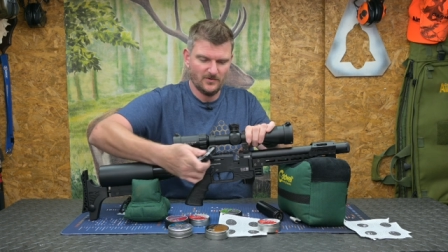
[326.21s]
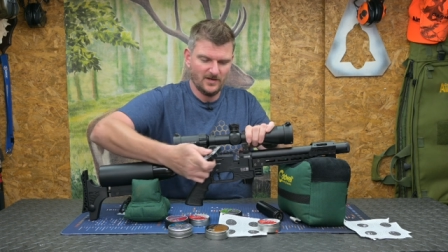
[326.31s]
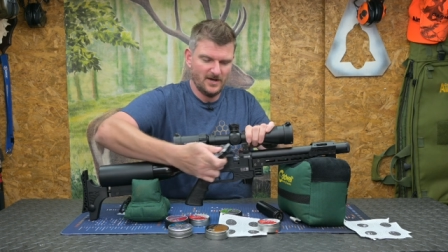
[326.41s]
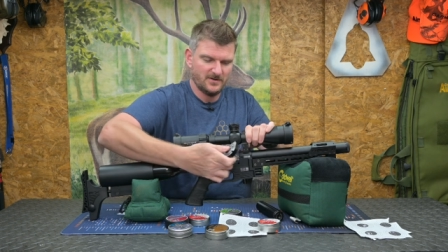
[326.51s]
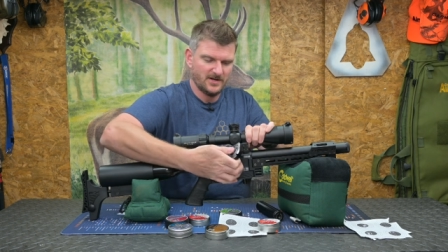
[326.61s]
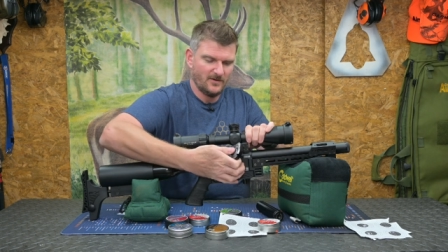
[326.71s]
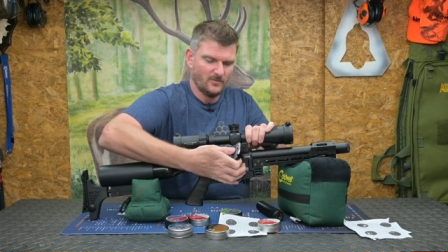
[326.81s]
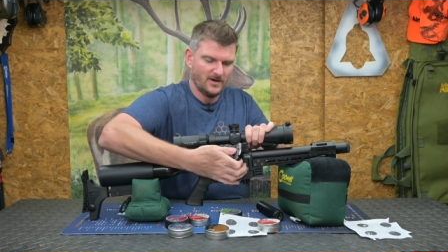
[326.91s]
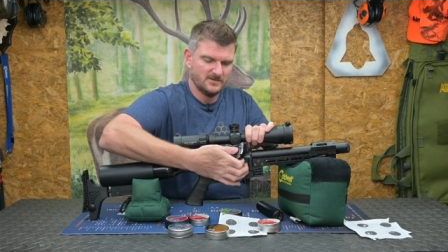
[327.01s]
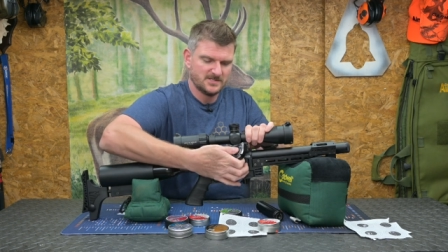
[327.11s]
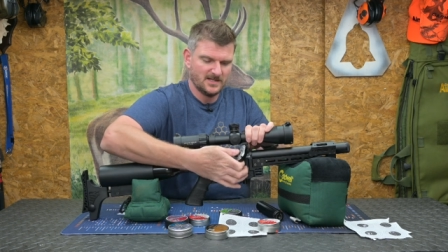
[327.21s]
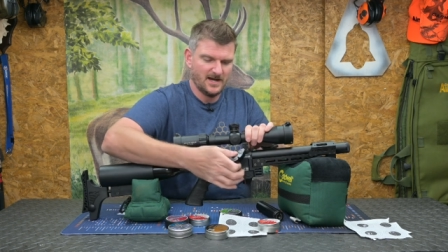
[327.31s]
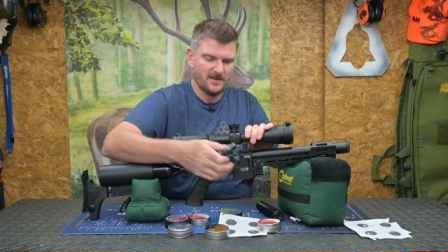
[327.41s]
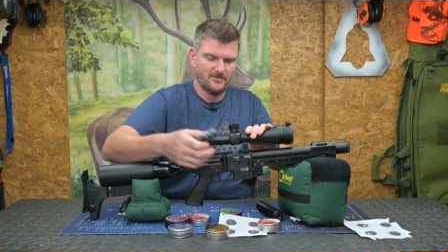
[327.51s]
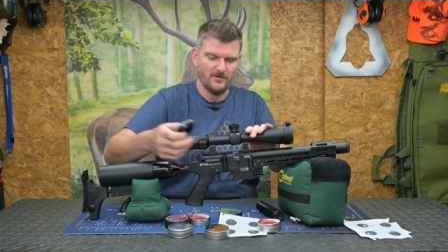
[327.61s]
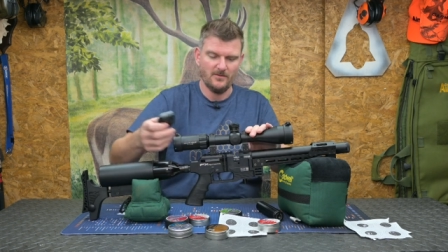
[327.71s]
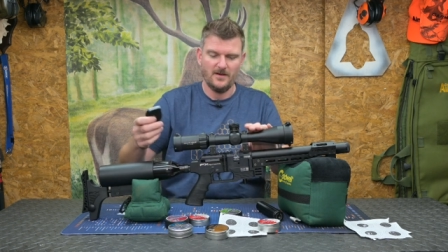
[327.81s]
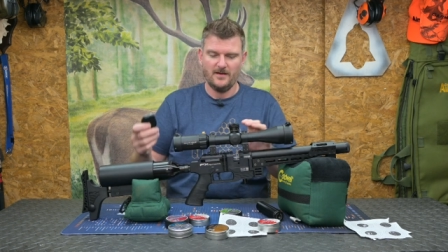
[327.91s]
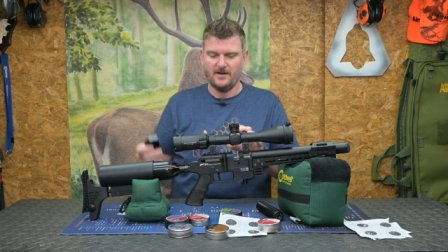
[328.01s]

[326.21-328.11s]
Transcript: unloaded and it won't slide through